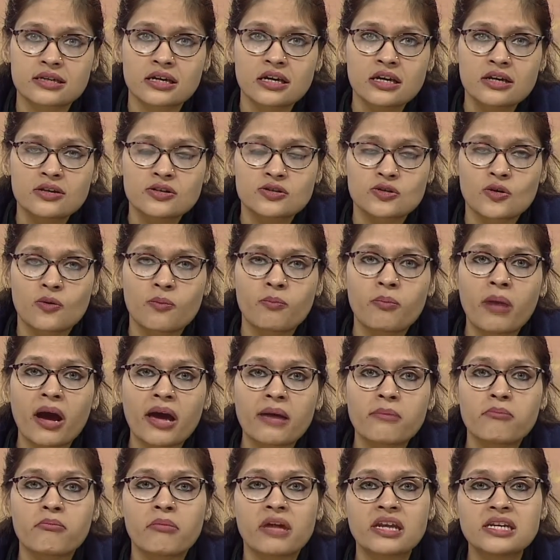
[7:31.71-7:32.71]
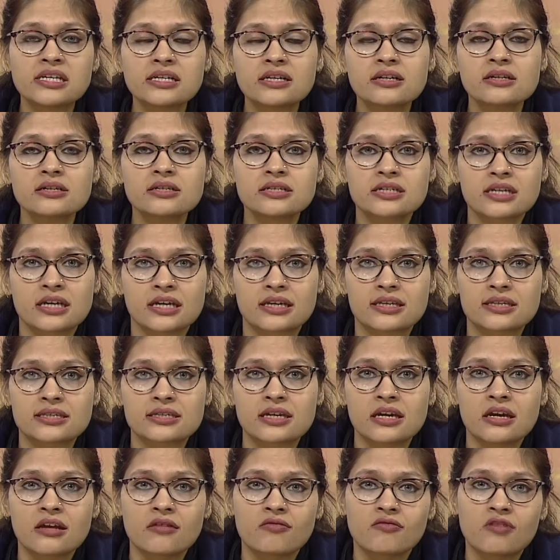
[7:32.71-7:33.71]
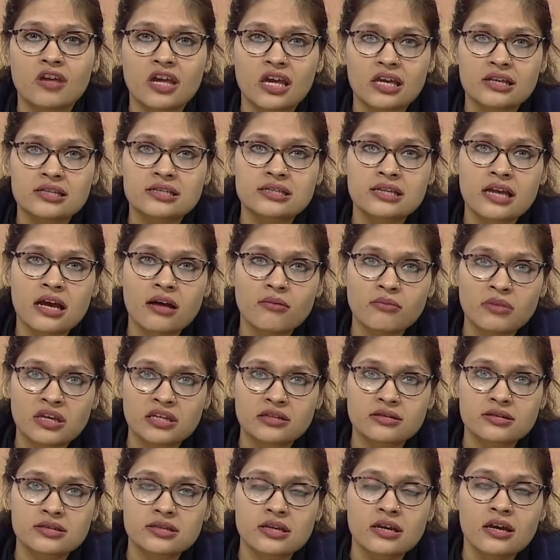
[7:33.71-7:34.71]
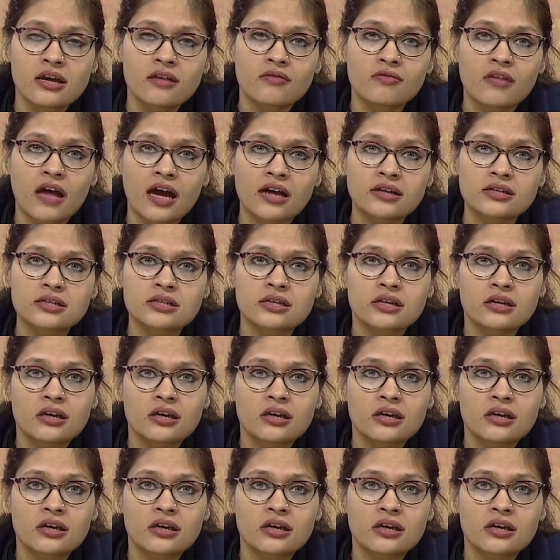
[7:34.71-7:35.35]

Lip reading: So by medical test, they examines that